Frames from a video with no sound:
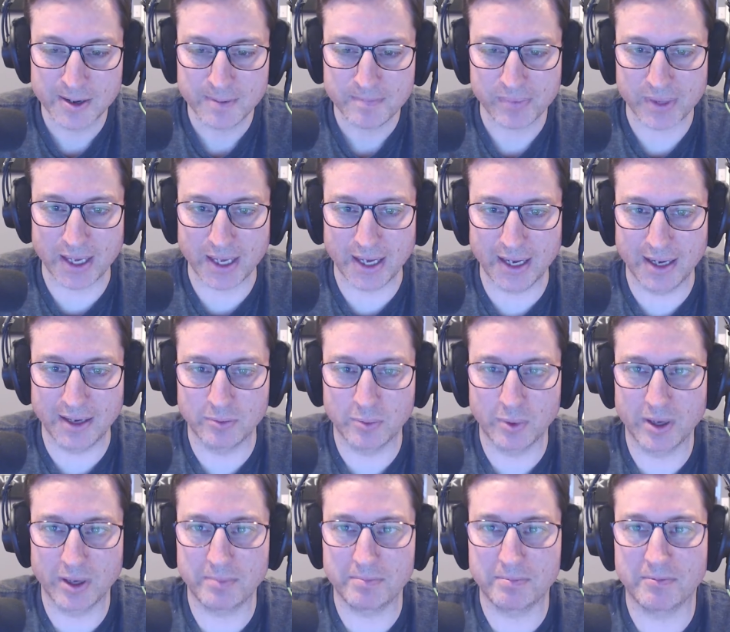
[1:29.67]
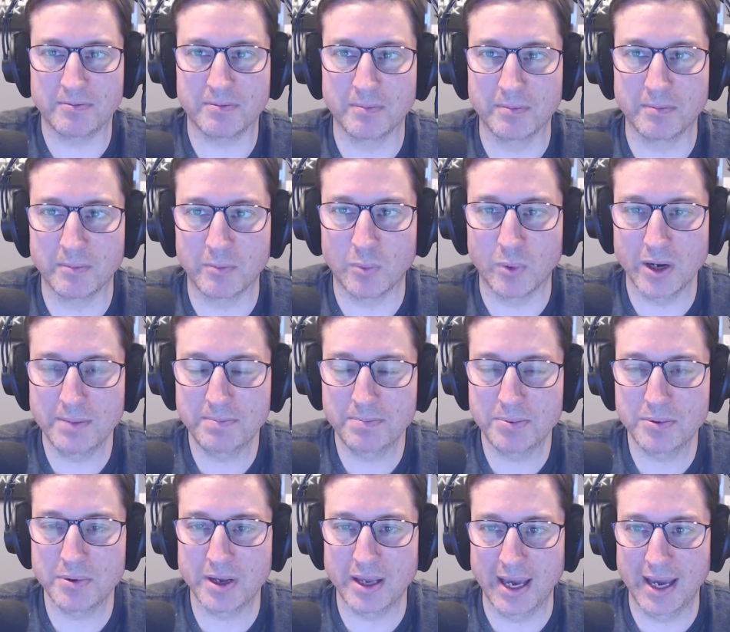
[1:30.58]
And when White
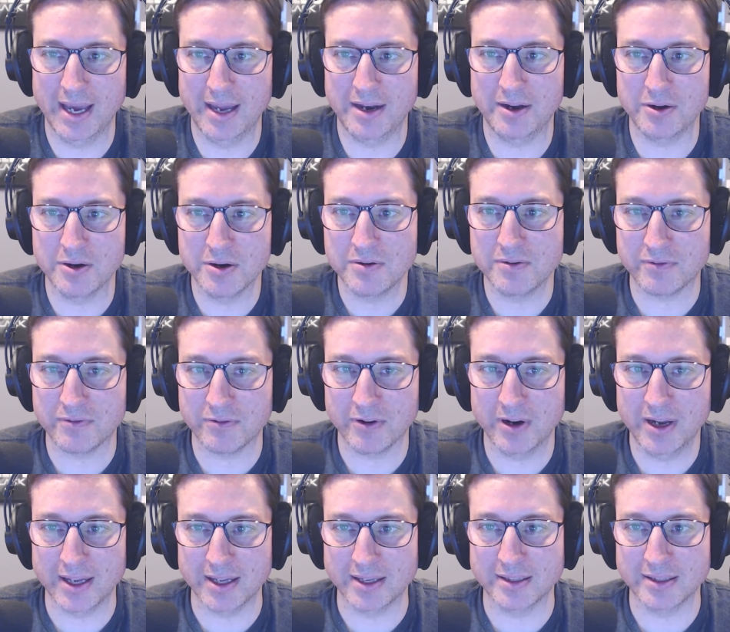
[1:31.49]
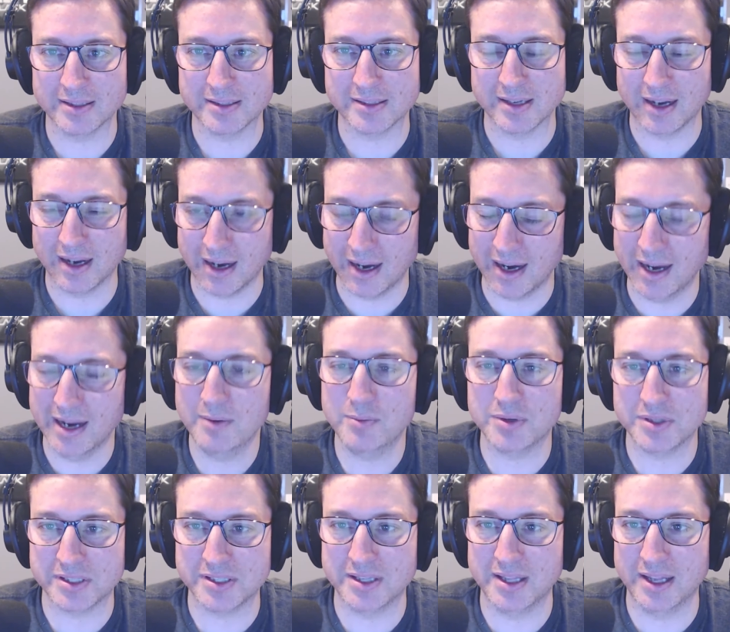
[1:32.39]
Boy had no friends, I
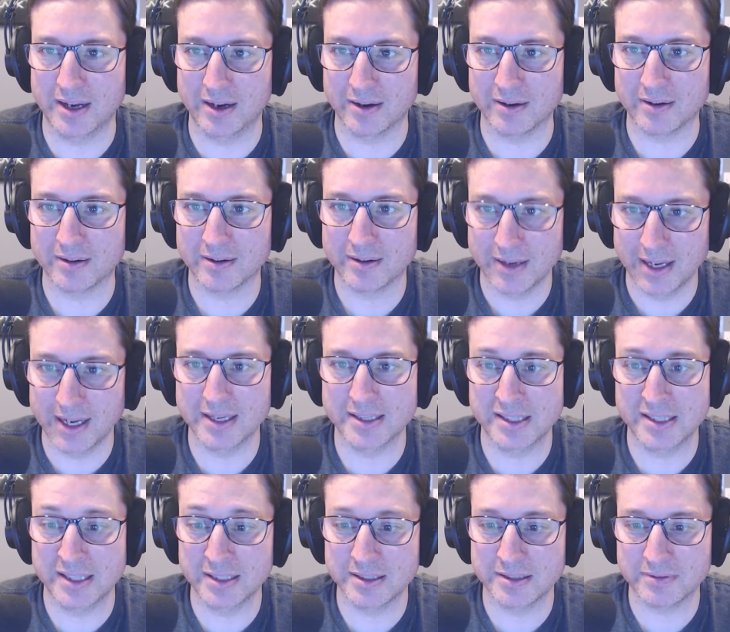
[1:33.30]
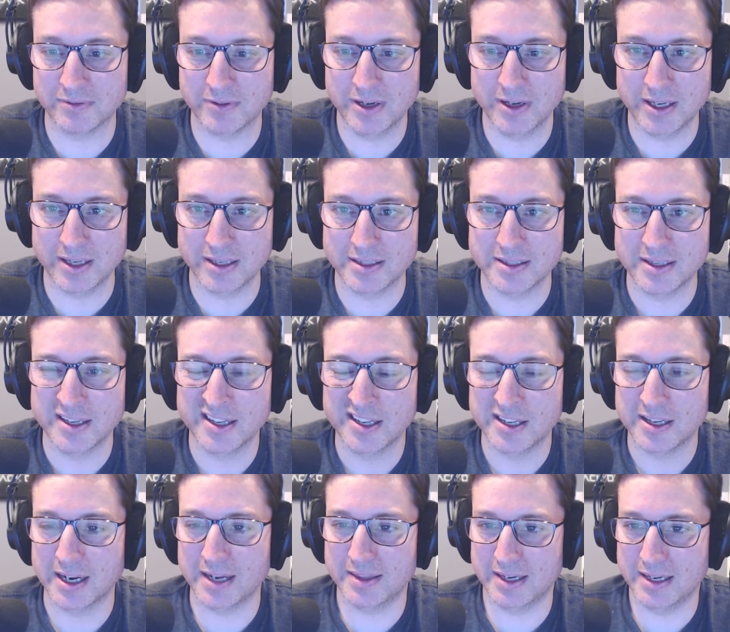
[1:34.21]
was there as his friend.
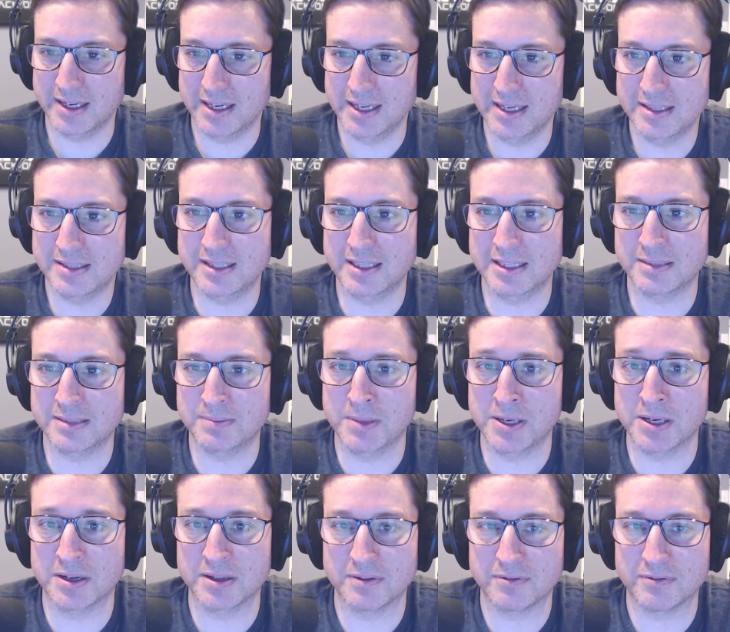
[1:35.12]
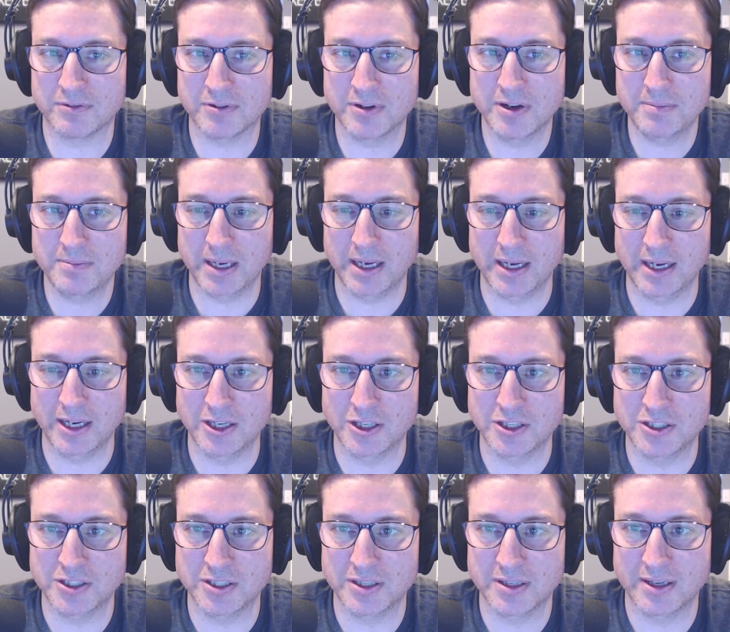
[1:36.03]
And then he sees me on the front
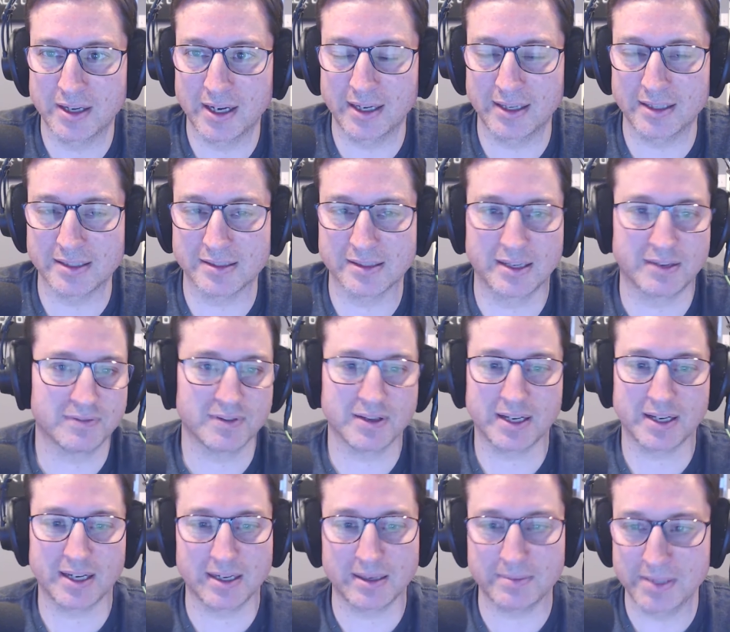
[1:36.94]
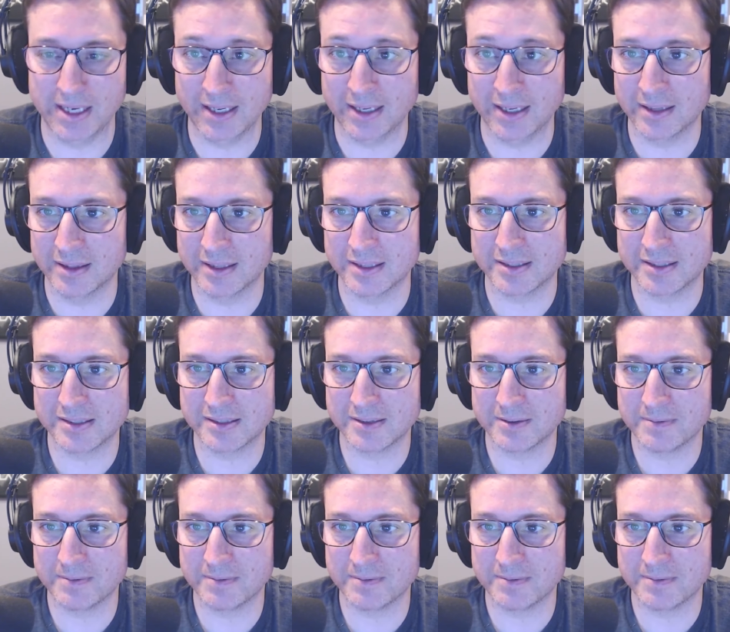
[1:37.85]
page and he's like, fuck it, I'm taking this.